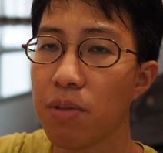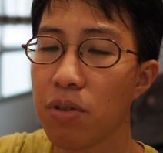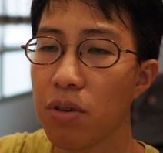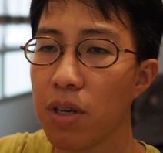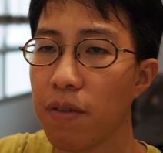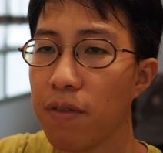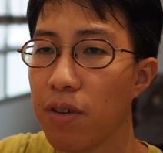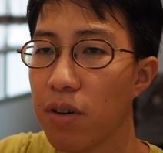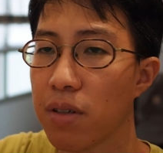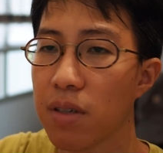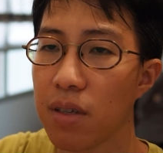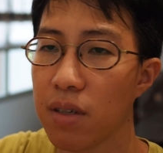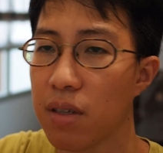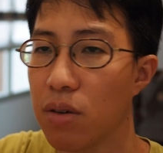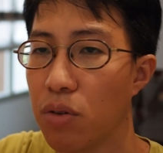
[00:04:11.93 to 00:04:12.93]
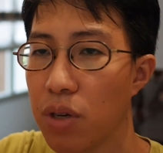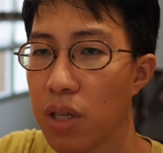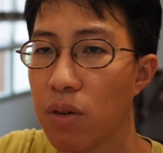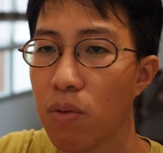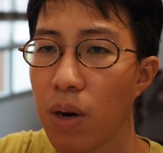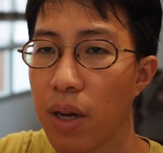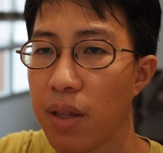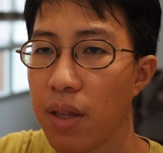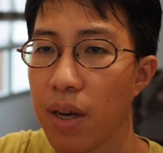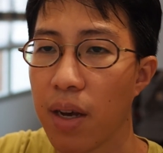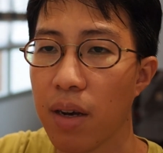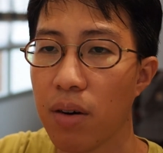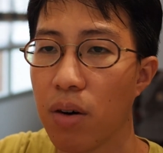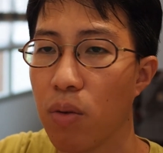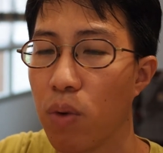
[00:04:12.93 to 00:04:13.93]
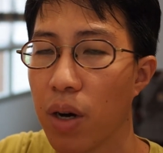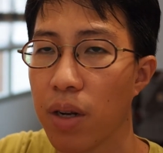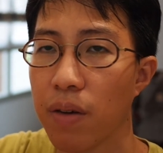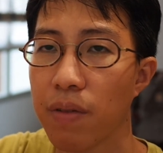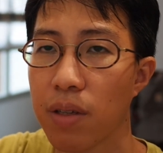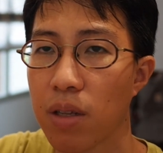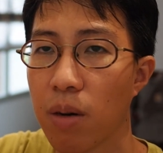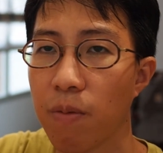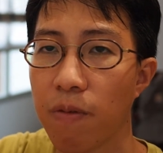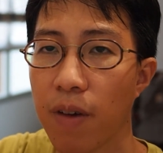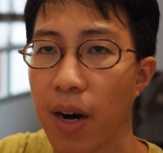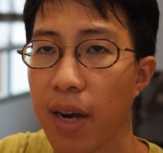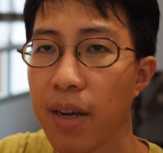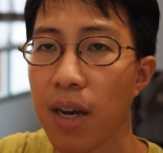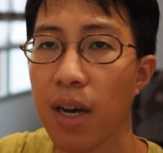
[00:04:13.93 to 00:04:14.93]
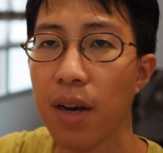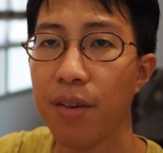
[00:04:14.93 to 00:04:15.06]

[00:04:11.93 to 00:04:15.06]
So if yours is the only one there or one of the top 5,